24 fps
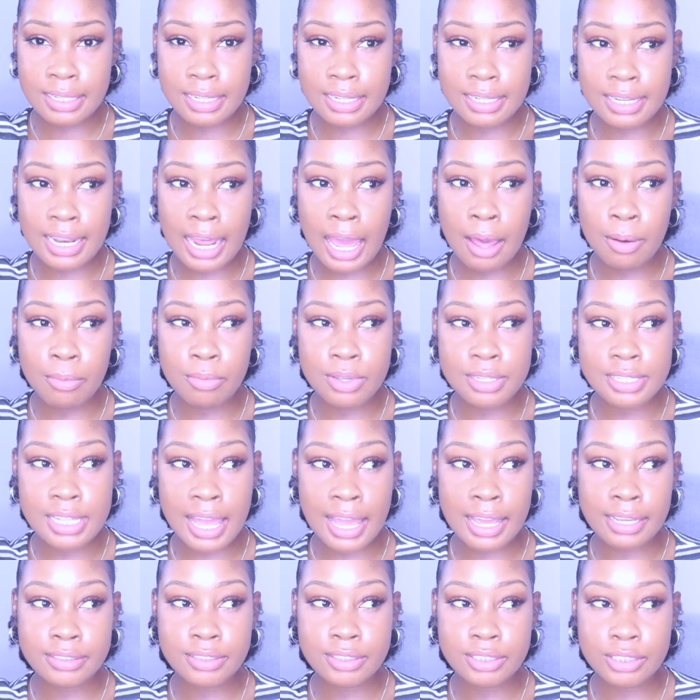and that was
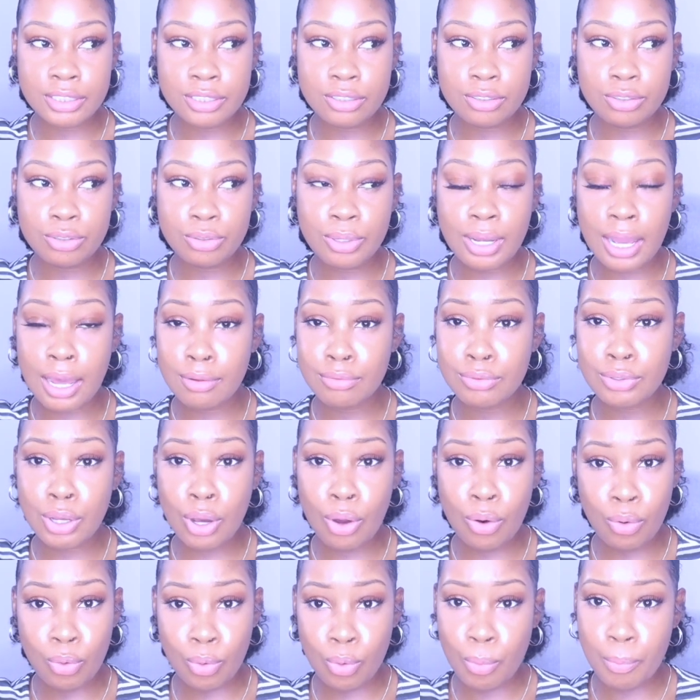actually throughout the
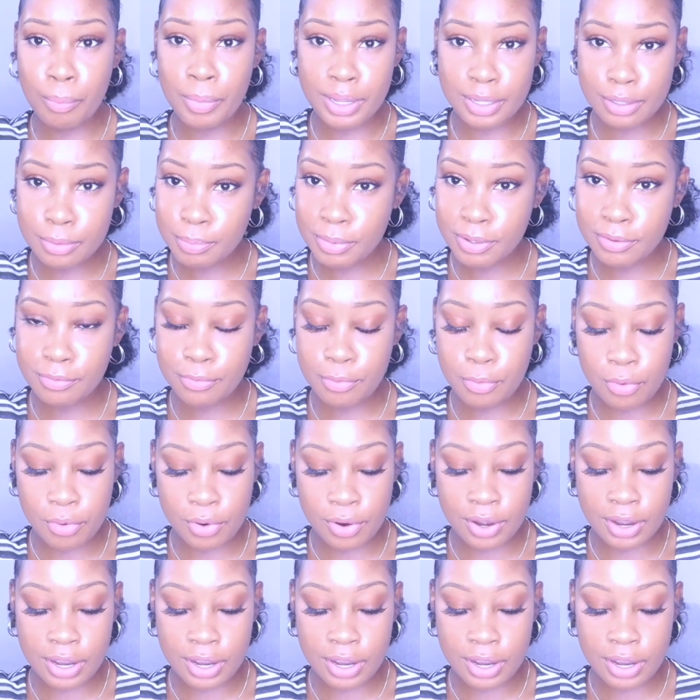whole month before.